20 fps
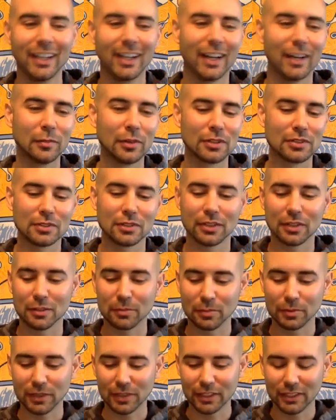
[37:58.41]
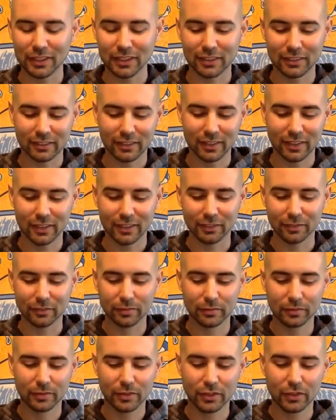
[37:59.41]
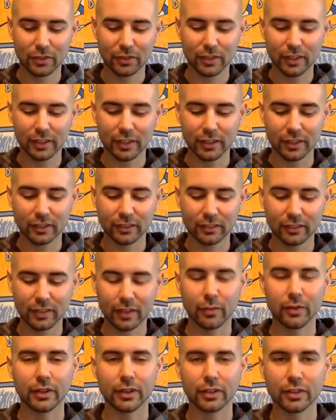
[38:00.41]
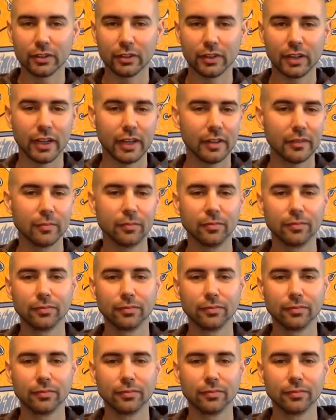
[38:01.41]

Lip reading: I'm also going to be I want to create